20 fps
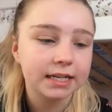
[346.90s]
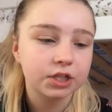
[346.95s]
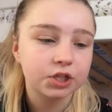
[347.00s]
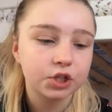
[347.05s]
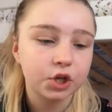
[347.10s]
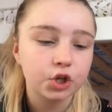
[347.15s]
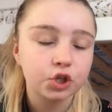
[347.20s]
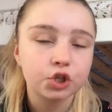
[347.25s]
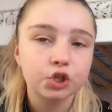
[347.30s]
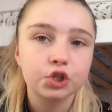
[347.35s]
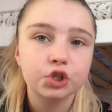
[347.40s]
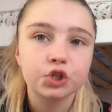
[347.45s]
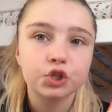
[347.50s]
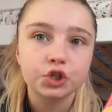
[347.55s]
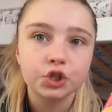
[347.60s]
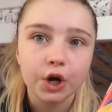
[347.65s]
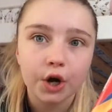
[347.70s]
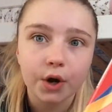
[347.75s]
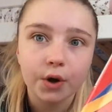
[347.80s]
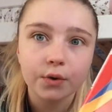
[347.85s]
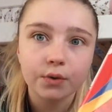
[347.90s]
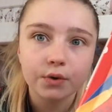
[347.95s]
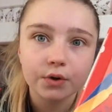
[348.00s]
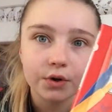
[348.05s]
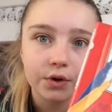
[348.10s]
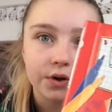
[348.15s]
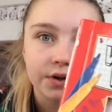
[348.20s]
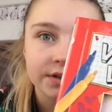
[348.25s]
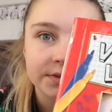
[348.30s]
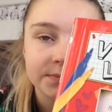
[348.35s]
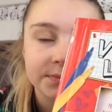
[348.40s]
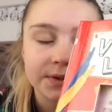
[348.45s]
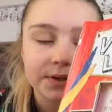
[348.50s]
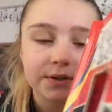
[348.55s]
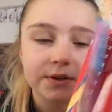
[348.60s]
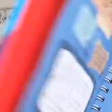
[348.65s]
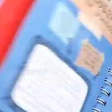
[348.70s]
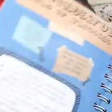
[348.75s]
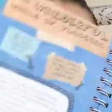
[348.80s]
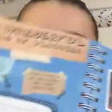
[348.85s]
it's so good
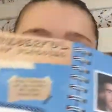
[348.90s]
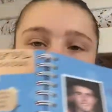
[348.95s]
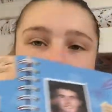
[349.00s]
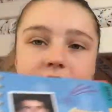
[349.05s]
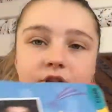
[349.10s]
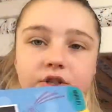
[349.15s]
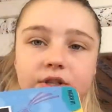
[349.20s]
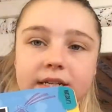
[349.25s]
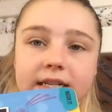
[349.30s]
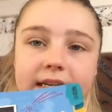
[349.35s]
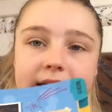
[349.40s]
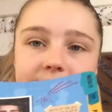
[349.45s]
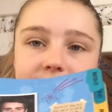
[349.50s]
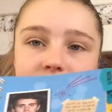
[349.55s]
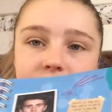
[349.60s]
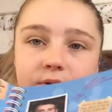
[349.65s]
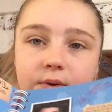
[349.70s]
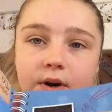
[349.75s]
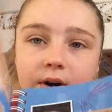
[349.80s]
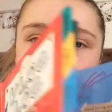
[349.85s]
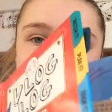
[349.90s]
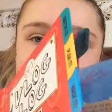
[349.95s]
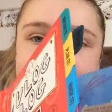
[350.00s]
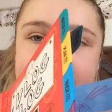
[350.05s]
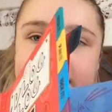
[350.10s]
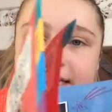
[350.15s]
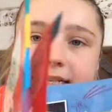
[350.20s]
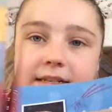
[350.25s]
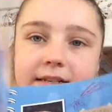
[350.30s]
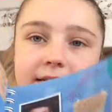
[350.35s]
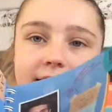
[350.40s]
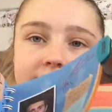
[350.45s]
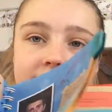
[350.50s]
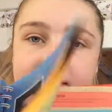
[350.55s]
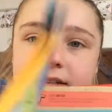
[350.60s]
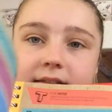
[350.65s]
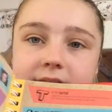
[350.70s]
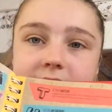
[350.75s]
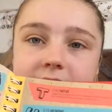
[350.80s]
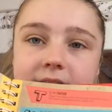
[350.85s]
because it literally gives you
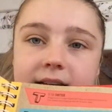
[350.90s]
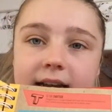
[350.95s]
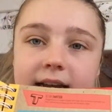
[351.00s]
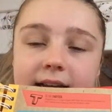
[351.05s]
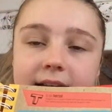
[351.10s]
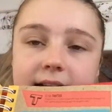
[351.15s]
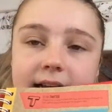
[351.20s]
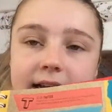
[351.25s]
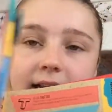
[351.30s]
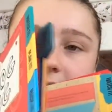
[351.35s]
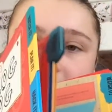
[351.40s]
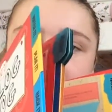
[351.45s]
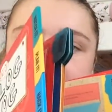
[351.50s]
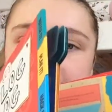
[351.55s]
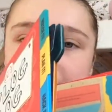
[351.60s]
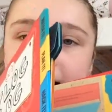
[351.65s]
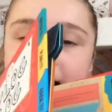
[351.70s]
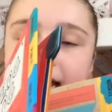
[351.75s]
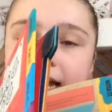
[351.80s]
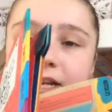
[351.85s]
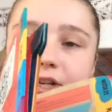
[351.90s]
ideas in here.